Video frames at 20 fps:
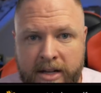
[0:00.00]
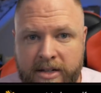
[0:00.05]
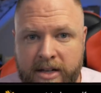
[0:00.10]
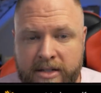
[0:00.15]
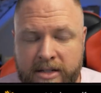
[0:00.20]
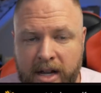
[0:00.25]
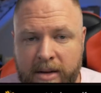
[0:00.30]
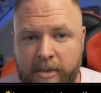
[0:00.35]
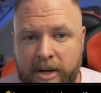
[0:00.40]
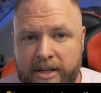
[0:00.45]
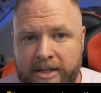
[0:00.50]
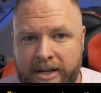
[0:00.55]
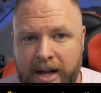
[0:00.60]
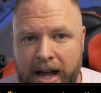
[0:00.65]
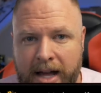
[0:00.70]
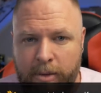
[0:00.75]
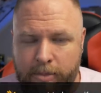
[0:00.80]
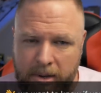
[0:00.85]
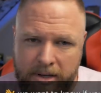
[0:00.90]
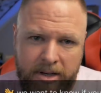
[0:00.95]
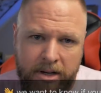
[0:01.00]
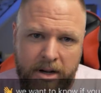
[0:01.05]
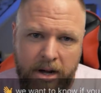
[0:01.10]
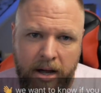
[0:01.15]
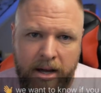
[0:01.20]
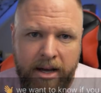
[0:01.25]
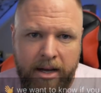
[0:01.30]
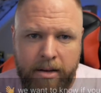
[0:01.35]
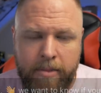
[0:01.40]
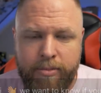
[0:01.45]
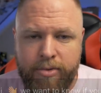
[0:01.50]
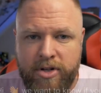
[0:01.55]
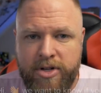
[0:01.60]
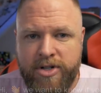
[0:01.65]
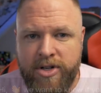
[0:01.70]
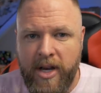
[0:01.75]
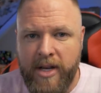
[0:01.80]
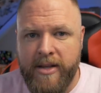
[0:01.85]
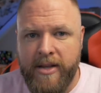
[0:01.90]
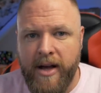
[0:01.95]
because that's not my style, but, you know, I can
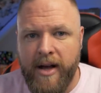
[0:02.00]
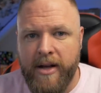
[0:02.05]
appreciate the